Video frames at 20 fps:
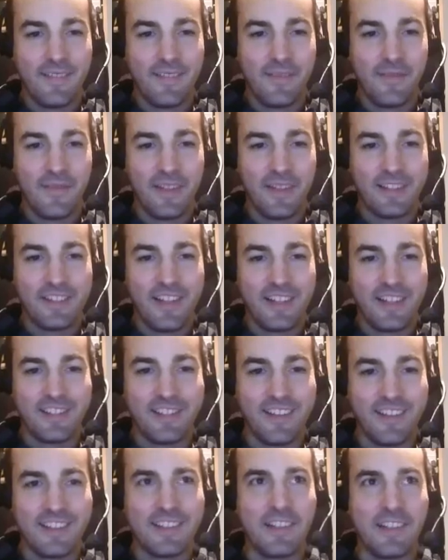Fantastic.
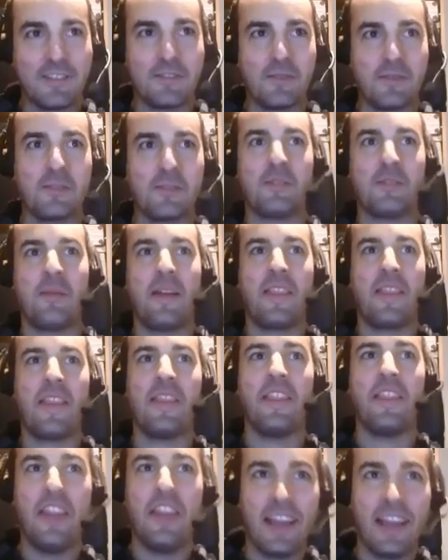That sounds awesome. And then
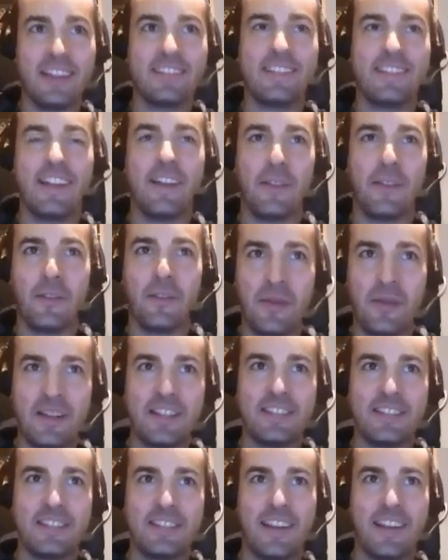the next day on the
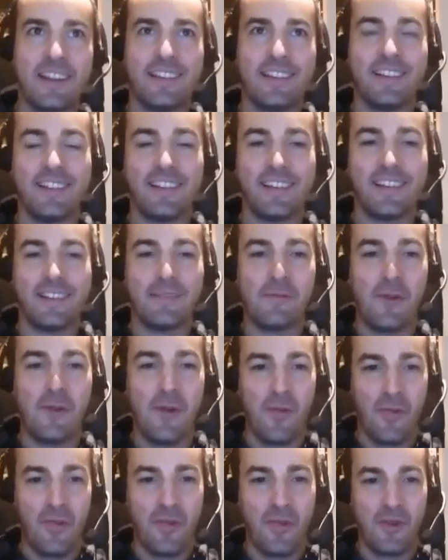22nd at
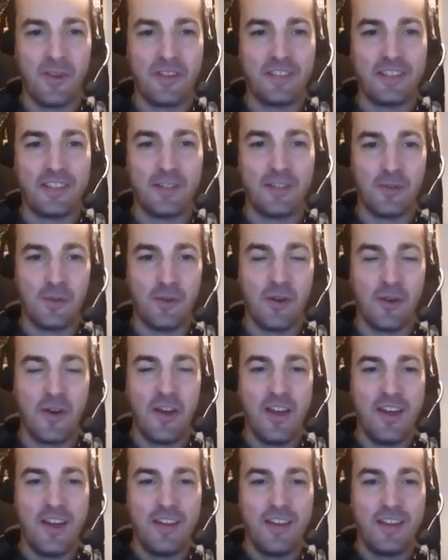1:30,
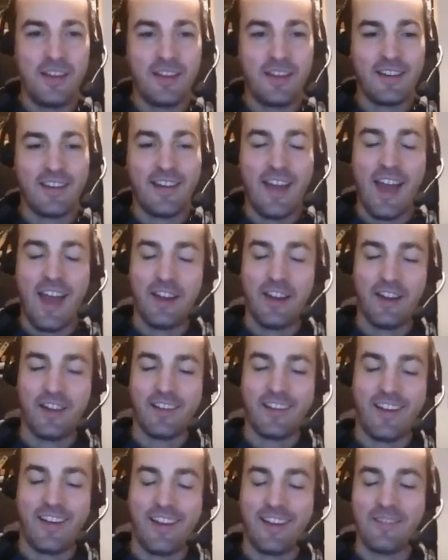and
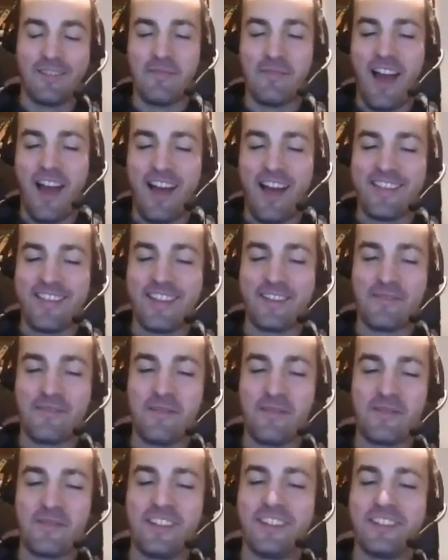I think
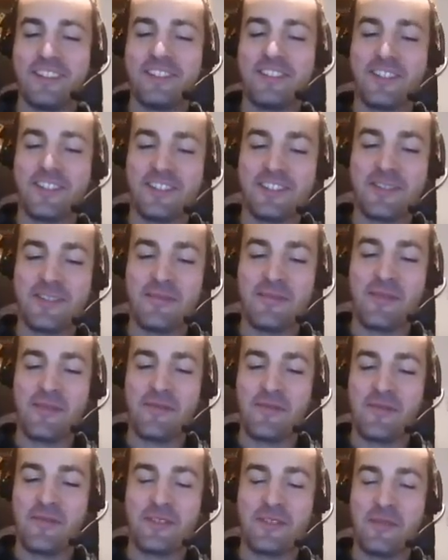we've touched on some of
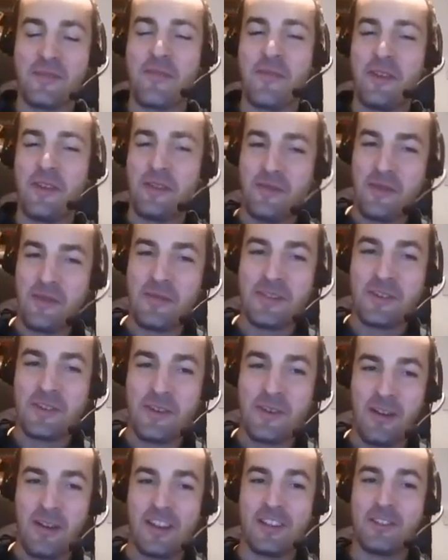what you will be
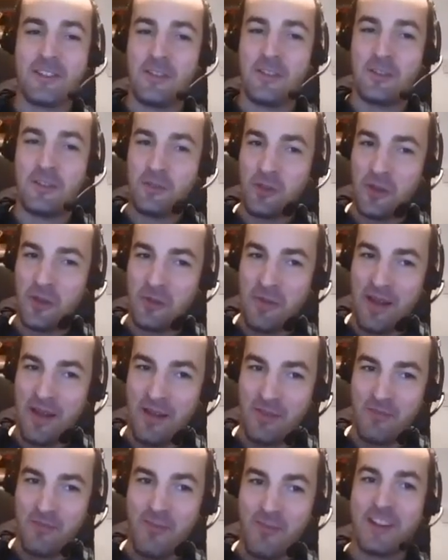talking about. You're talking
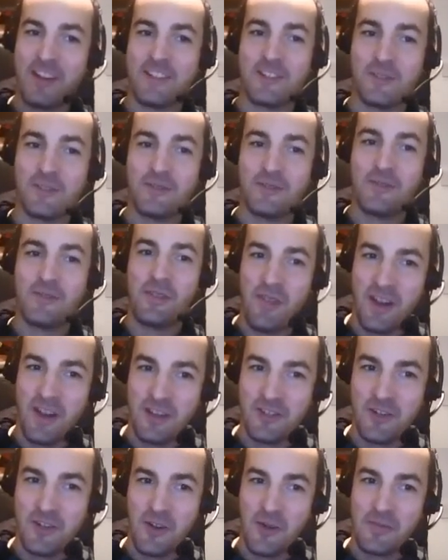about the right tools for the right
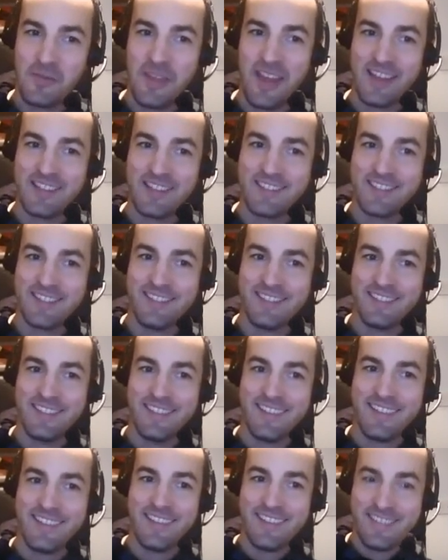job, yes?
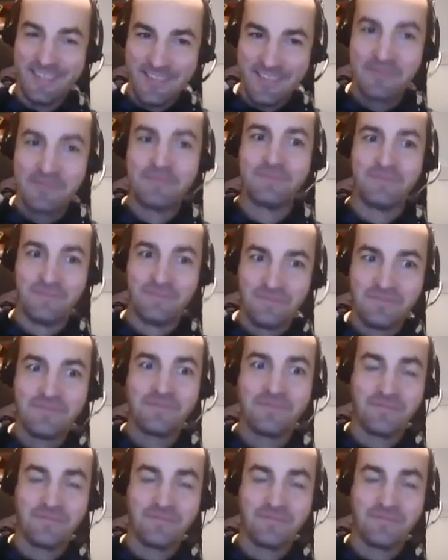Yeah.